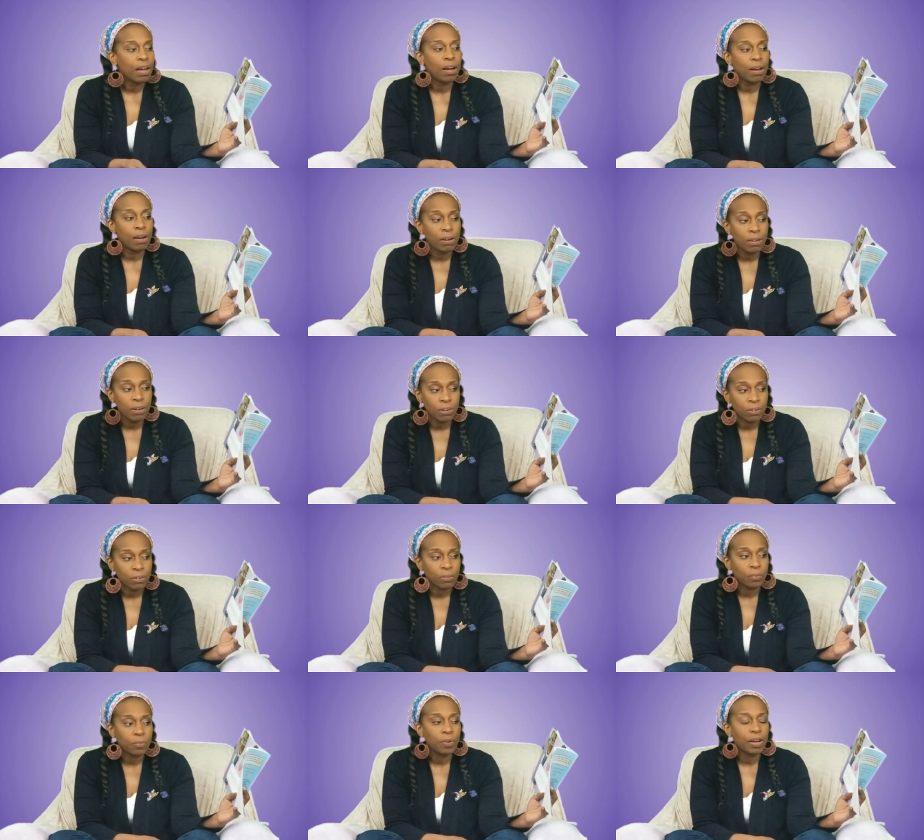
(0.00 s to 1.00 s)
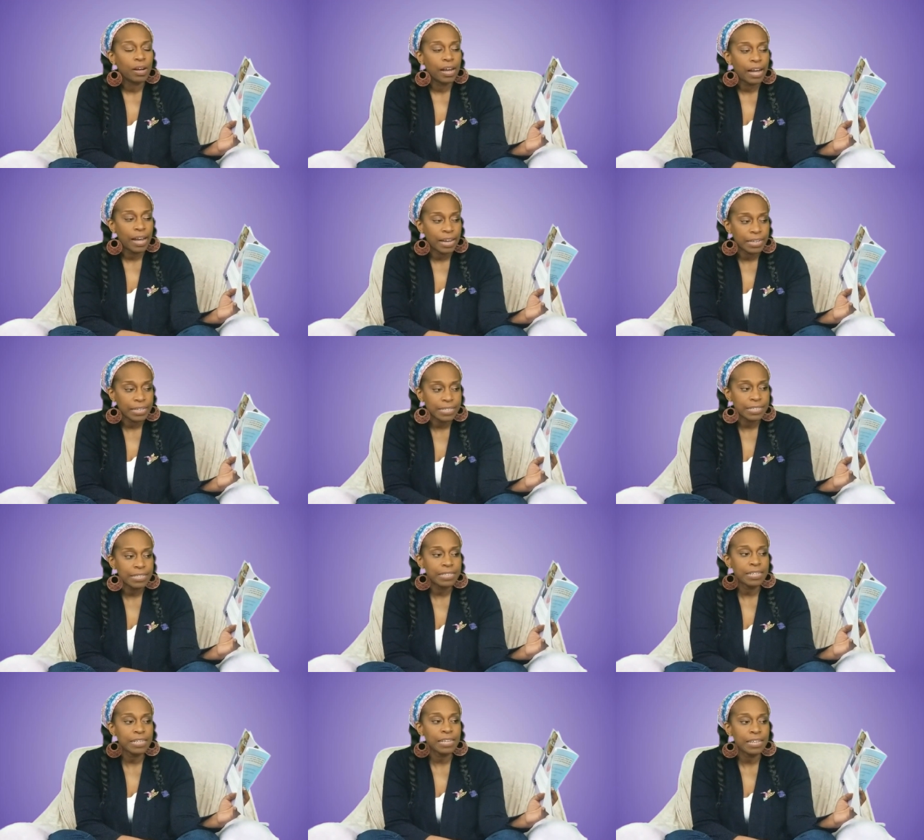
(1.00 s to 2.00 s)
Oh, I
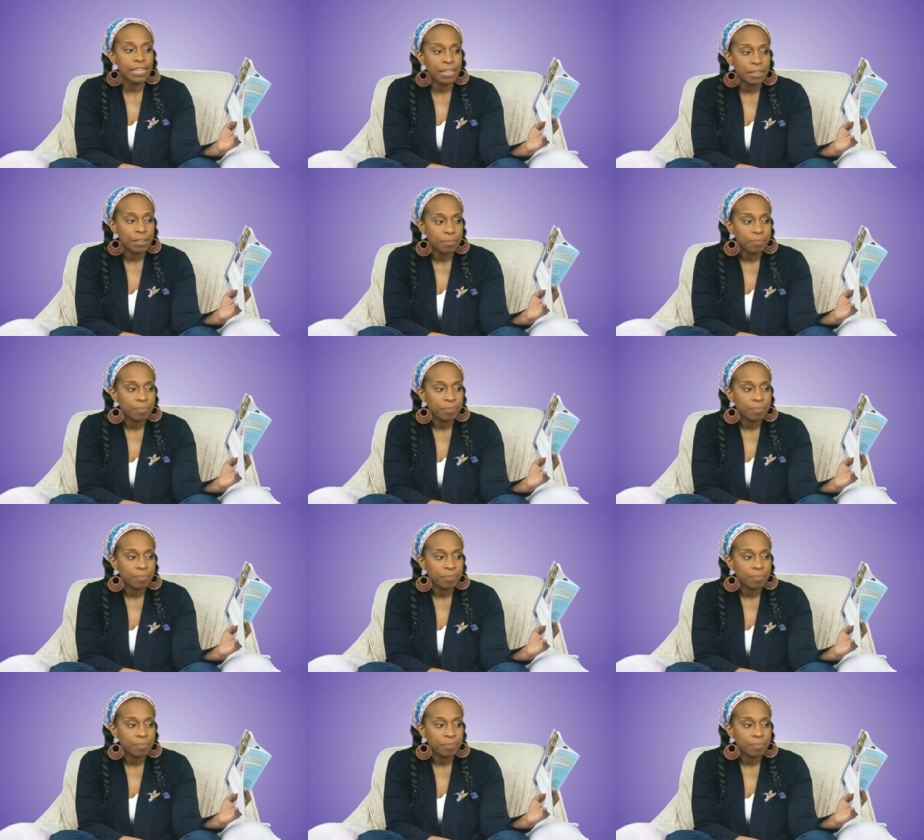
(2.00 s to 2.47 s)
see.